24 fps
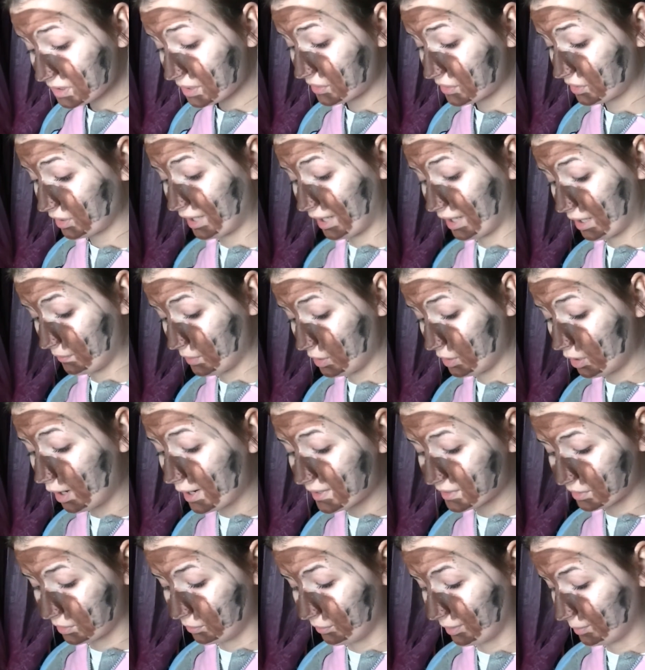So yeah, if you
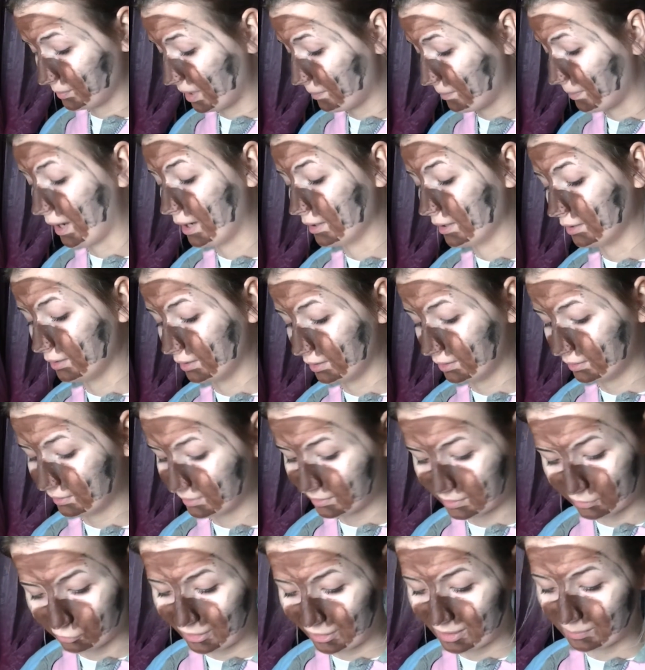guys can grab that palette,
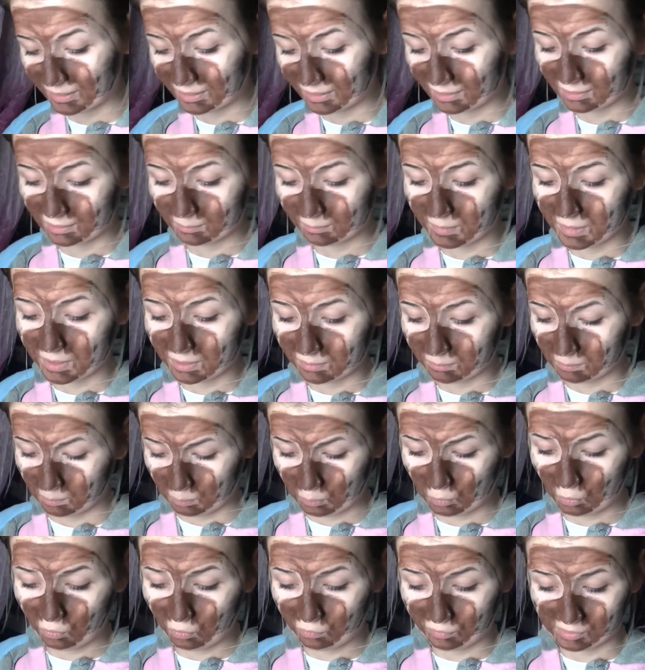grab it. I mean,
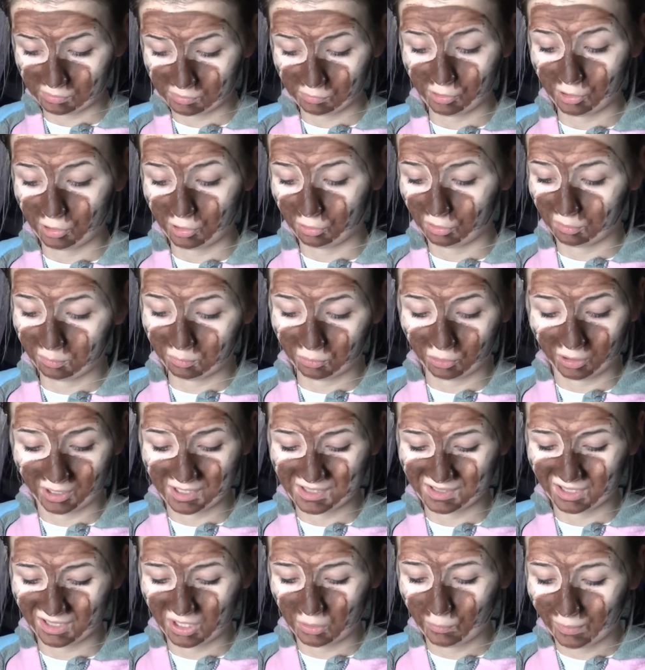Morphe's a really good
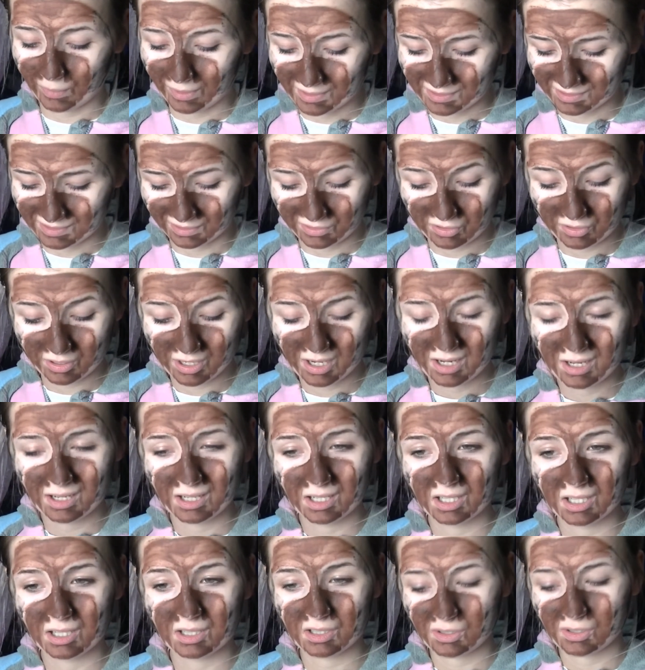price anyway. It's like
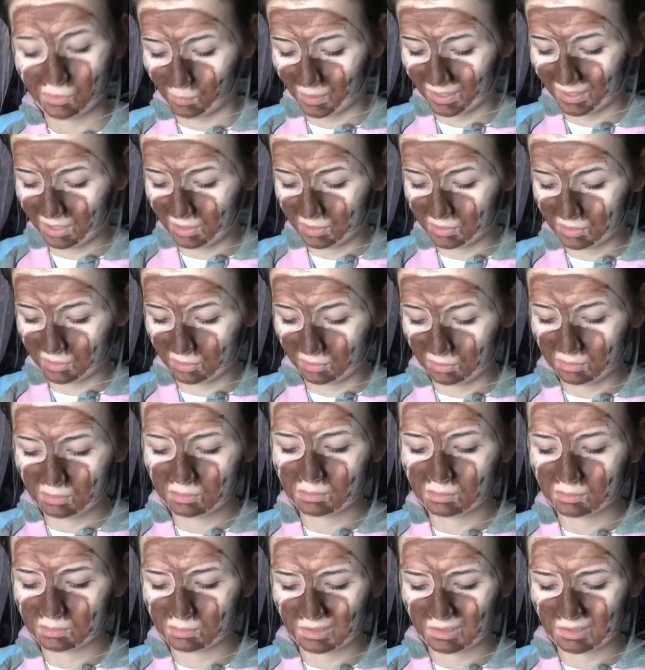£22.